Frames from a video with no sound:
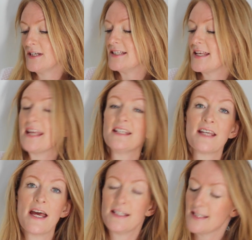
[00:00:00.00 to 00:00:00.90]
one is
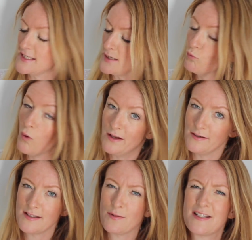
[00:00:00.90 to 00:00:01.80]
Intensity
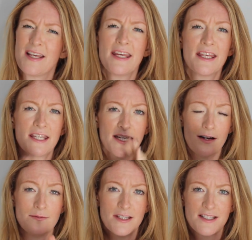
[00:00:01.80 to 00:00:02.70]
1, so I take it that it
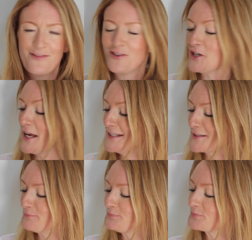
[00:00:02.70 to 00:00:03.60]
comes in different shades.